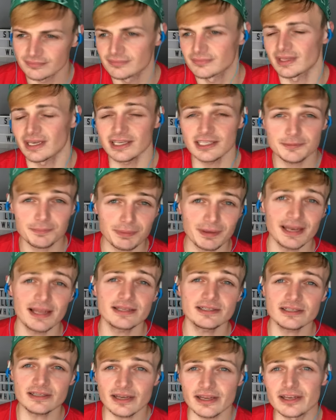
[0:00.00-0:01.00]
It's
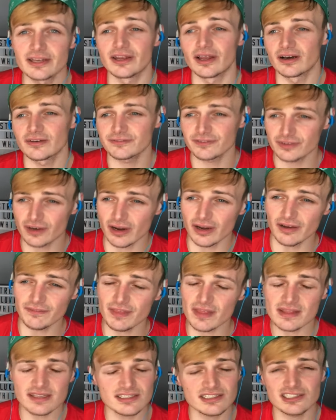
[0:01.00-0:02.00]
pleasant enough and I love
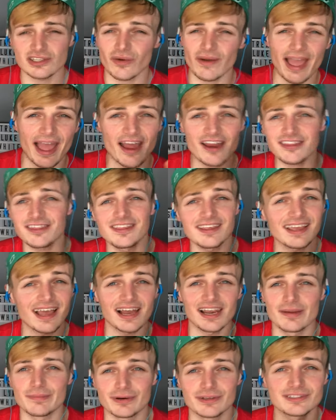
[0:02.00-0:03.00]
that there's slight ethnic
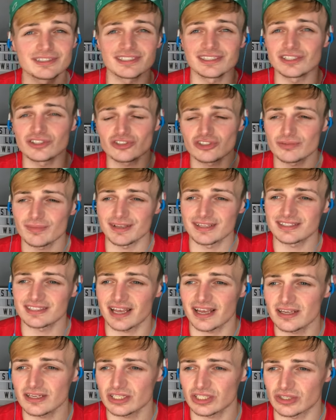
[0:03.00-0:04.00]
elements in
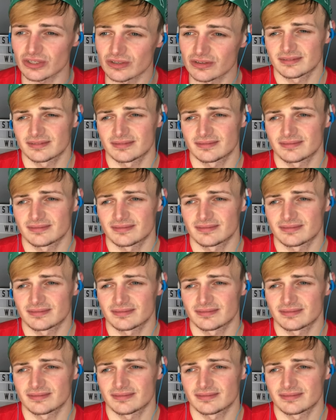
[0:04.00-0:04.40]
instrumentation.